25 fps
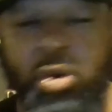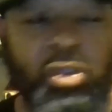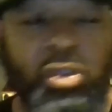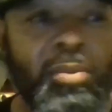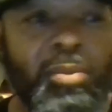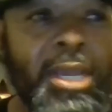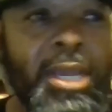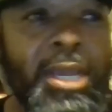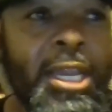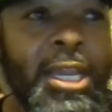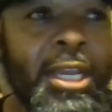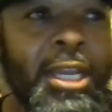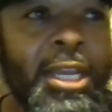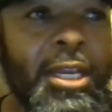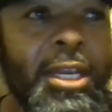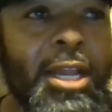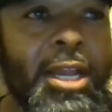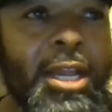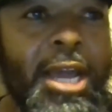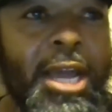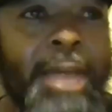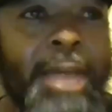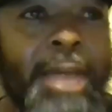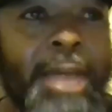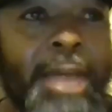man,
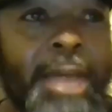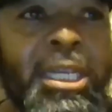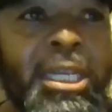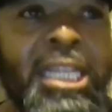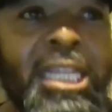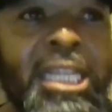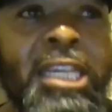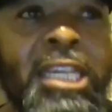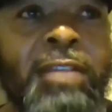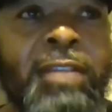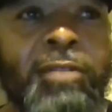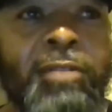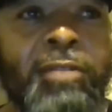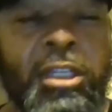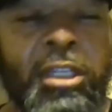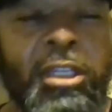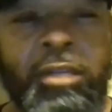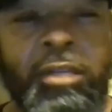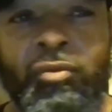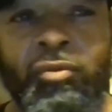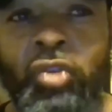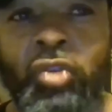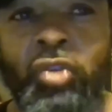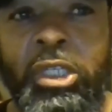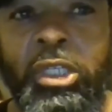I believe
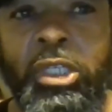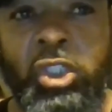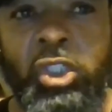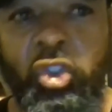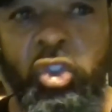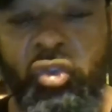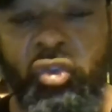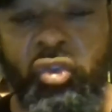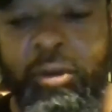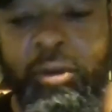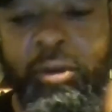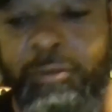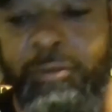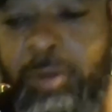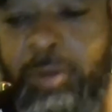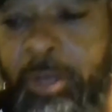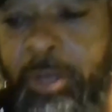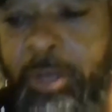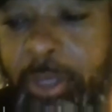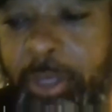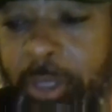can really strengthen